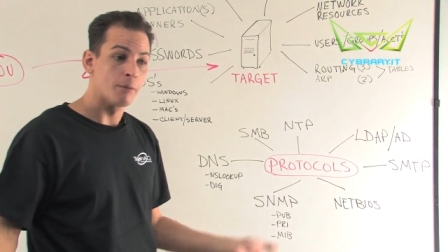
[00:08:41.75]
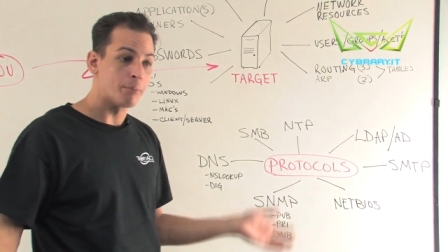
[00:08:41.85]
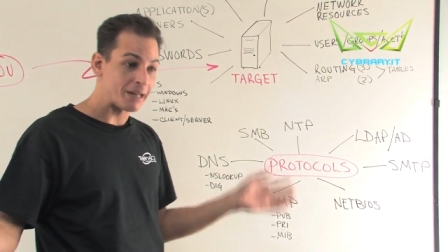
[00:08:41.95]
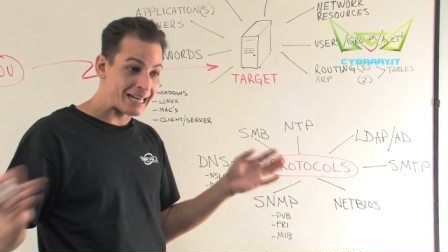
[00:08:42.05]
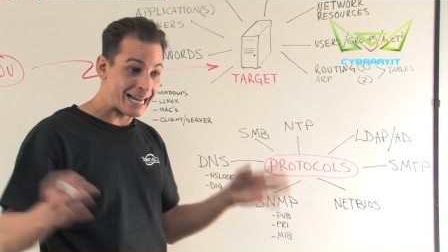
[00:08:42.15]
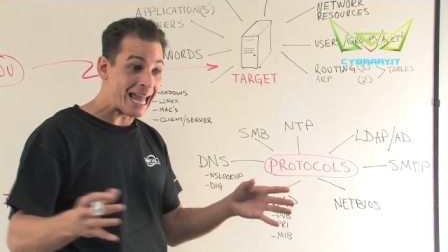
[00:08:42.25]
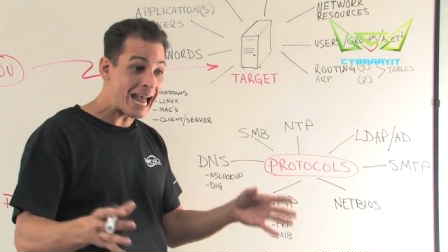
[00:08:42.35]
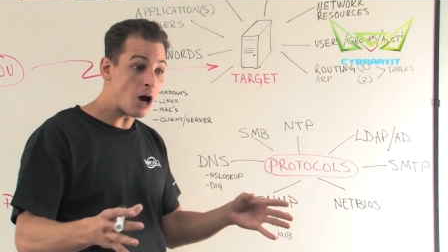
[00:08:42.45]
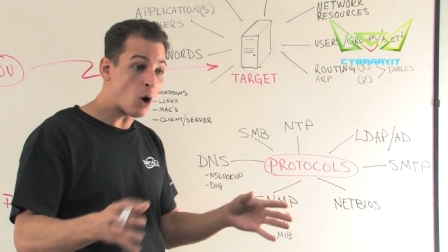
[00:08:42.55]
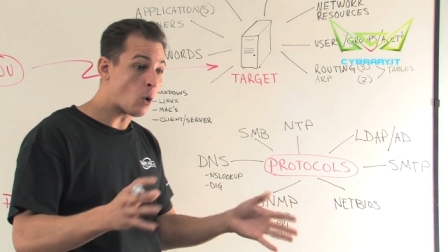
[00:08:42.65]
But
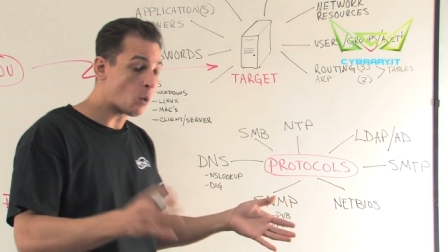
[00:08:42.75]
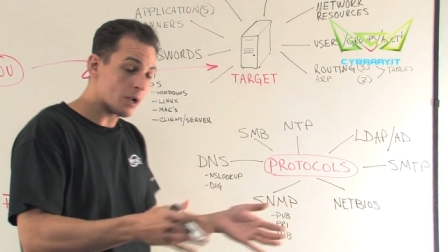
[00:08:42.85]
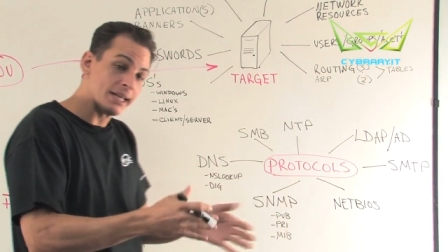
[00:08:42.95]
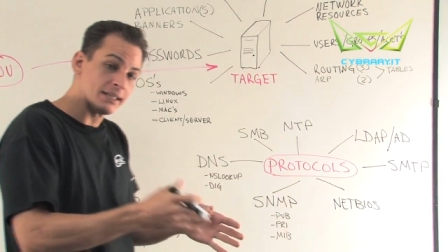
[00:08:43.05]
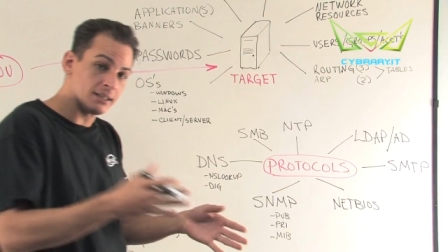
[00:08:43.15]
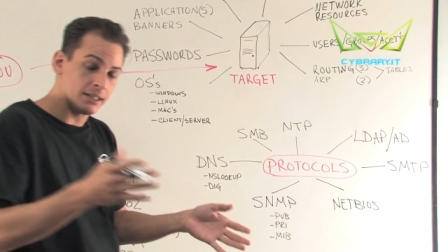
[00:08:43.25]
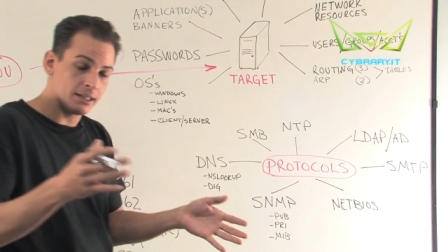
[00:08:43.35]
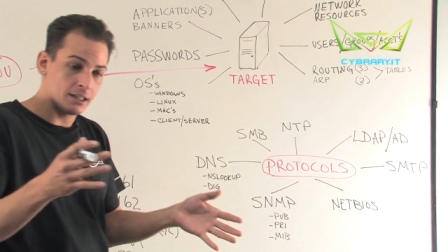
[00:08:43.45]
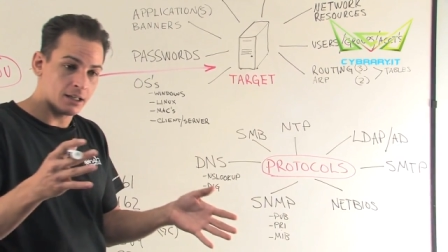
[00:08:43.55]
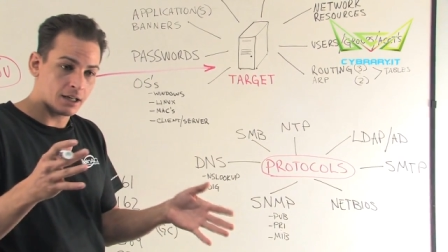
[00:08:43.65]
now,
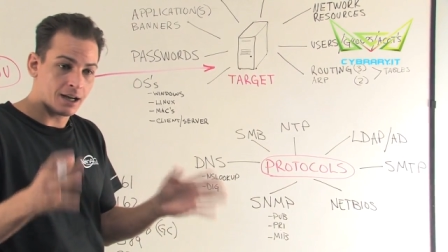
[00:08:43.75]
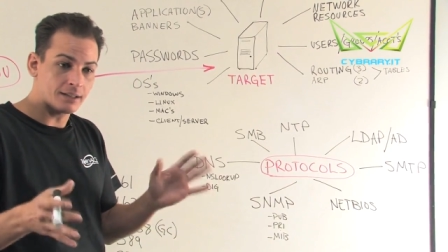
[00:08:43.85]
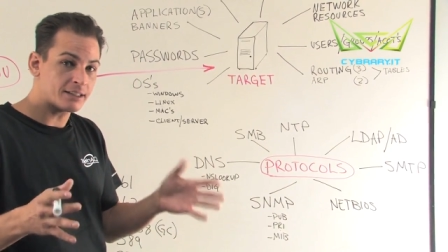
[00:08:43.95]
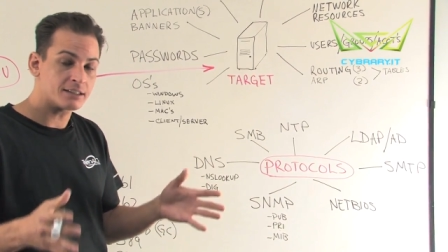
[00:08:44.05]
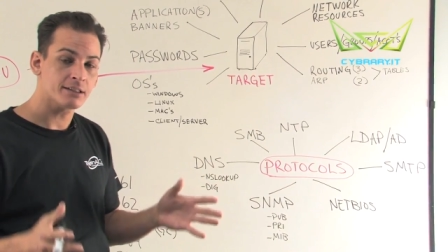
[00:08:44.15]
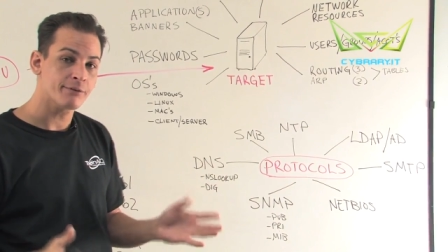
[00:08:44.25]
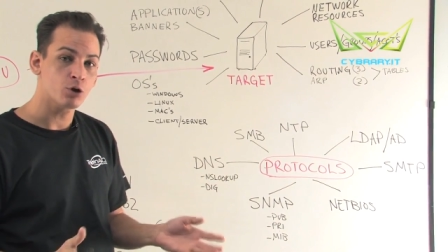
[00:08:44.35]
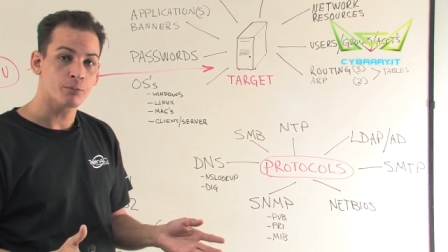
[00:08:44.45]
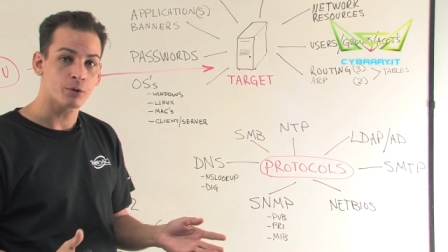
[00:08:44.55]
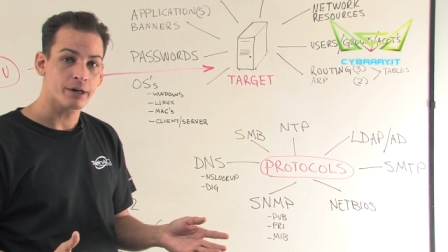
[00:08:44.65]
in the context of
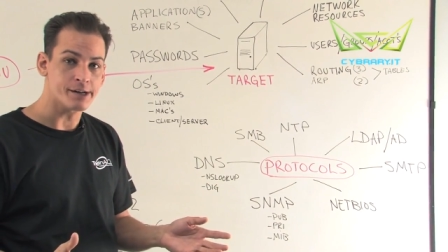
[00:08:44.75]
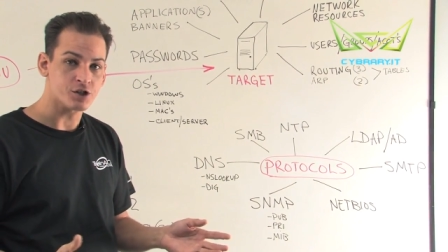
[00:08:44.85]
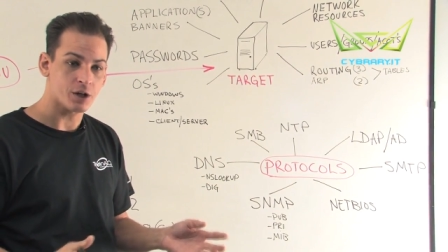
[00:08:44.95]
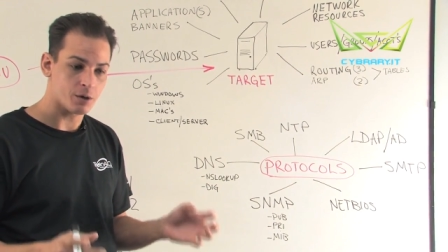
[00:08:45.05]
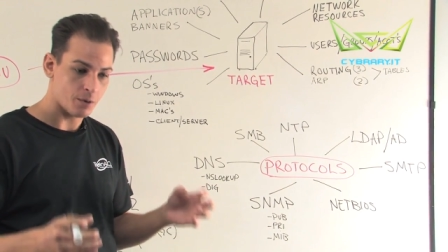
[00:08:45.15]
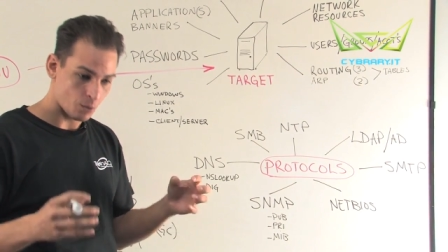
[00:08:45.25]
enumeration,